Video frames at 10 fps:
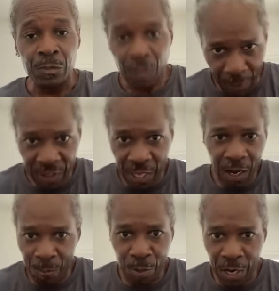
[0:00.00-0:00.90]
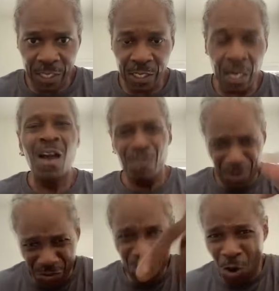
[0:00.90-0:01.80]
Y'all may think I'm bugging here.
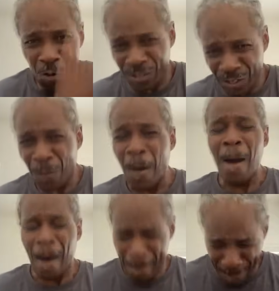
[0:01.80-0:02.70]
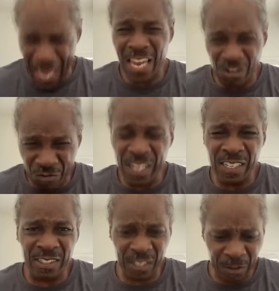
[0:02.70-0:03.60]
But you know what's a main
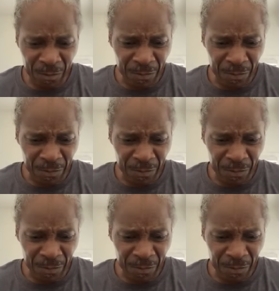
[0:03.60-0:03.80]
reason